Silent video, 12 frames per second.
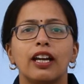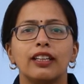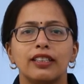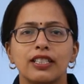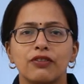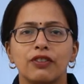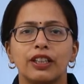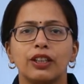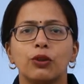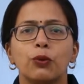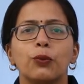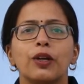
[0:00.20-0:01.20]
In this
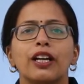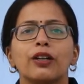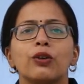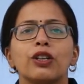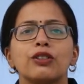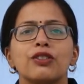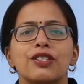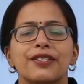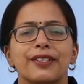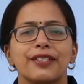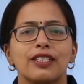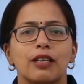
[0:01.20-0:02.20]
video, we are going to
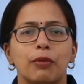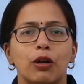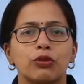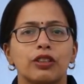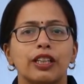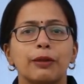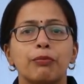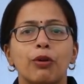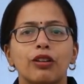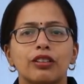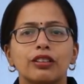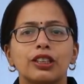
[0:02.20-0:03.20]
discuss about an
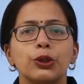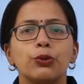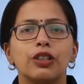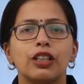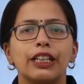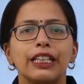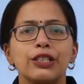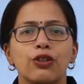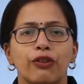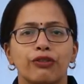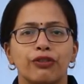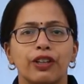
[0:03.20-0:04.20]
important utility
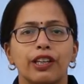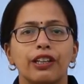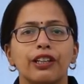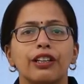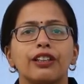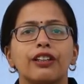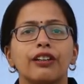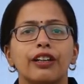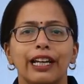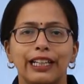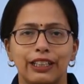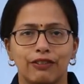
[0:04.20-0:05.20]
software, the
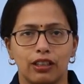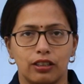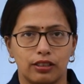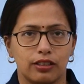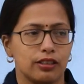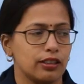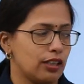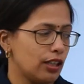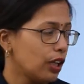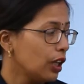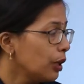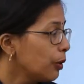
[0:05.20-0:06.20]
antivirus.
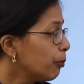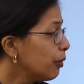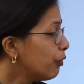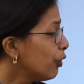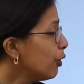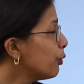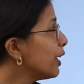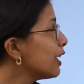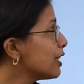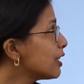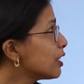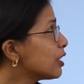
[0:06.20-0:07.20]
Before we
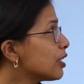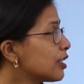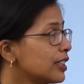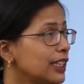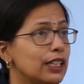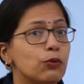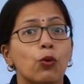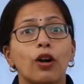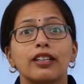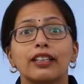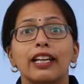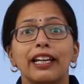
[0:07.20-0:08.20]
can see
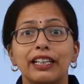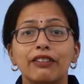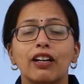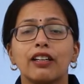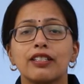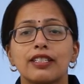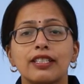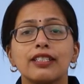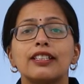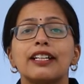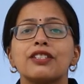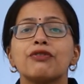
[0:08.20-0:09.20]
what an antivirus
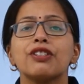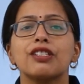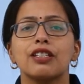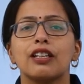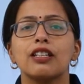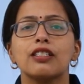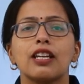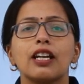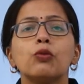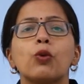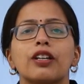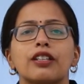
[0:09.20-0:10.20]
is, let's first
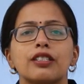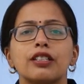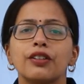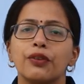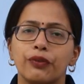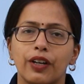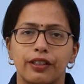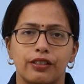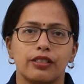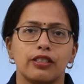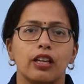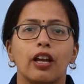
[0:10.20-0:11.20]
understand what is a
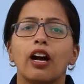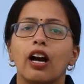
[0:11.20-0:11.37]
virus.